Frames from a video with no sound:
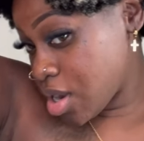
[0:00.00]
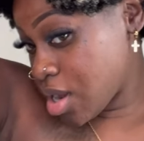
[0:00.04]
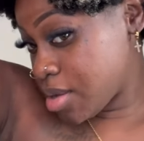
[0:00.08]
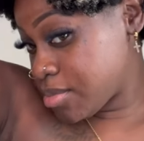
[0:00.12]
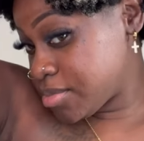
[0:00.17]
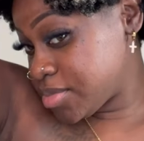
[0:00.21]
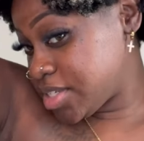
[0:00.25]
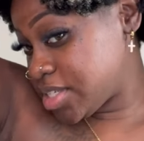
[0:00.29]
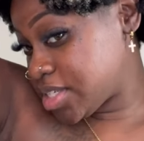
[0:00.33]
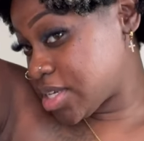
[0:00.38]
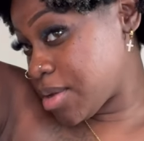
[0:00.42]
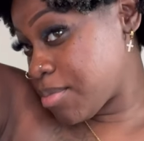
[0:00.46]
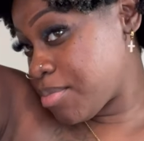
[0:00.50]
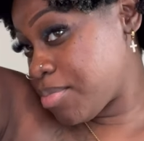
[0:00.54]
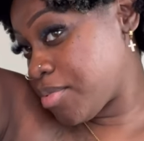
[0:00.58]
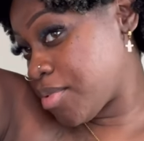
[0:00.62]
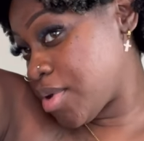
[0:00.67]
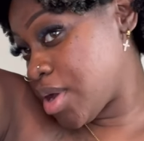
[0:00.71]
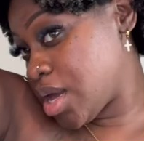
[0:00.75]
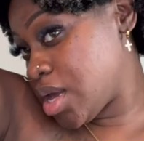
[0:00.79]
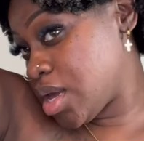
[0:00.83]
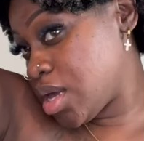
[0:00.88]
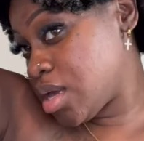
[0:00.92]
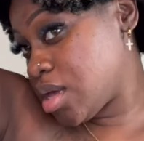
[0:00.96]
I'm
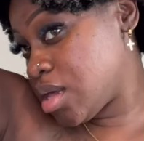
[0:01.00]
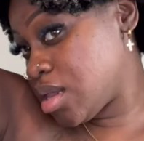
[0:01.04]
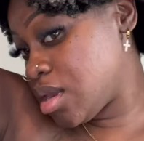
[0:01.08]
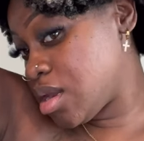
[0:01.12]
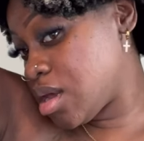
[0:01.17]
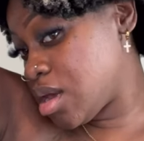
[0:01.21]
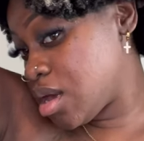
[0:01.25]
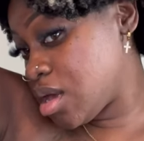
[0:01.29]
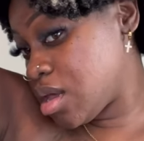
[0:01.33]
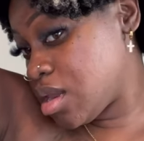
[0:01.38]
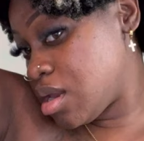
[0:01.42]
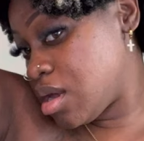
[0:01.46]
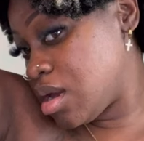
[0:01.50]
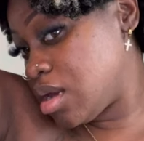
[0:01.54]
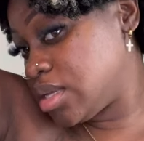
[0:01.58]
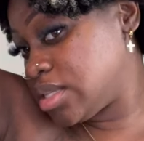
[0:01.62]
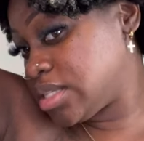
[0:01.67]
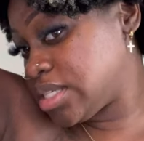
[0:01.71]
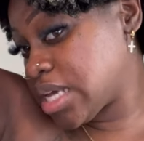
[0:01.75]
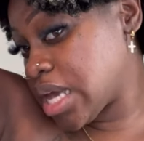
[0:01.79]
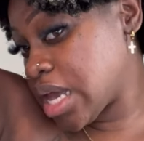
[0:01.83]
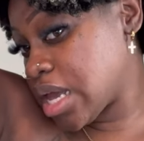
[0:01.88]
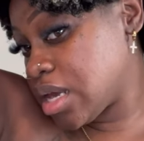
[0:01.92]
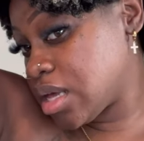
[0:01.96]
separating and
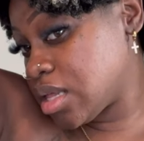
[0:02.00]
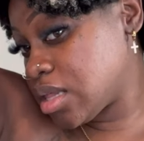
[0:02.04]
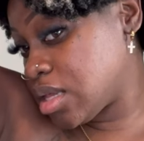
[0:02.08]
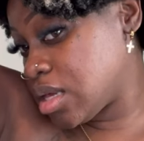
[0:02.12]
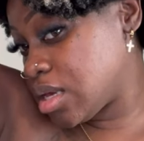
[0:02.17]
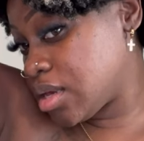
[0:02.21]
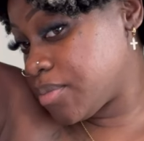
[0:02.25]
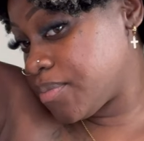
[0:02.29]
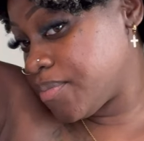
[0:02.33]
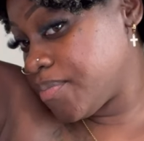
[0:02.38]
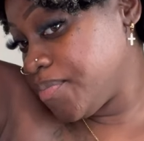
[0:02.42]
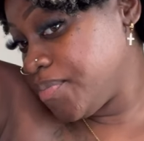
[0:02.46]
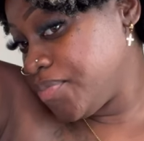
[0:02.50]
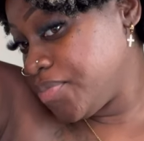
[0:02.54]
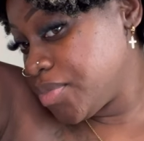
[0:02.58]
untangling